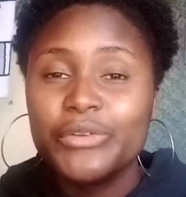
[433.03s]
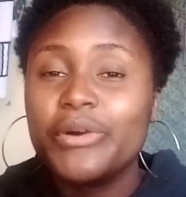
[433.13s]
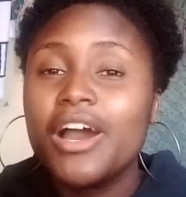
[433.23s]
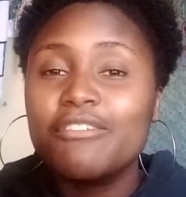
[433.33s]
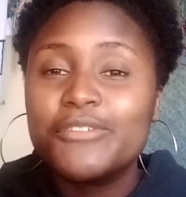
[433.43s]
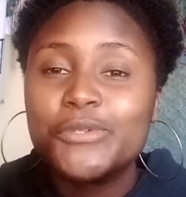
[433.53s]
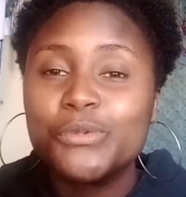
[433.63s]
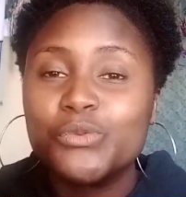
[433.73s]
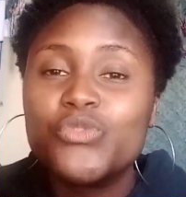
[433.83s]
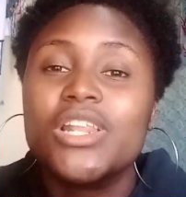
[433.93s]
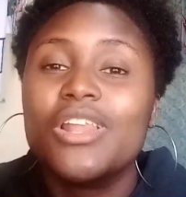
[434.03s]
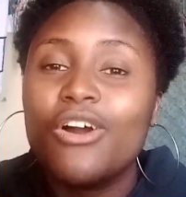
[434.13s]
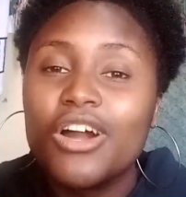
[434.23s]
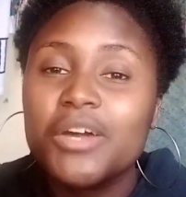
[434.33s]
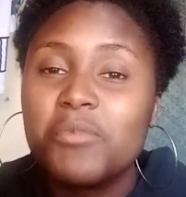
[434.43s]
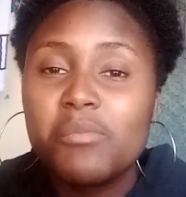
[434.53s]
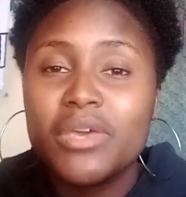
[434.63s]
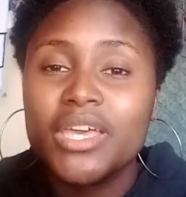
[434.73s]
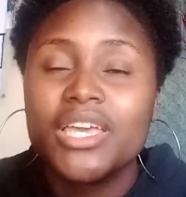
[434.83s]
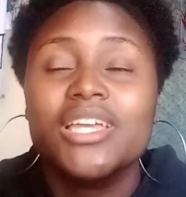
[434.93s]
You have to vlog
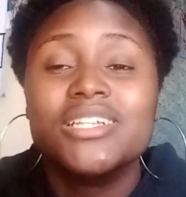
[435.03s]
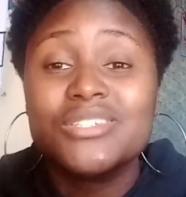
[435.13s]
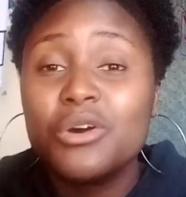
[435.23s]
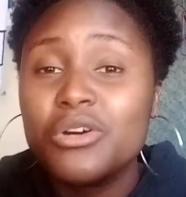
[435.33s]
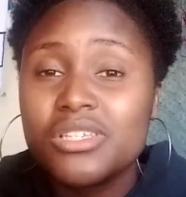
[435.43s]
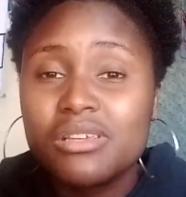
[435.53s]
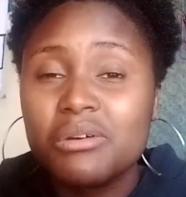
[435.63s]
maybe indoors,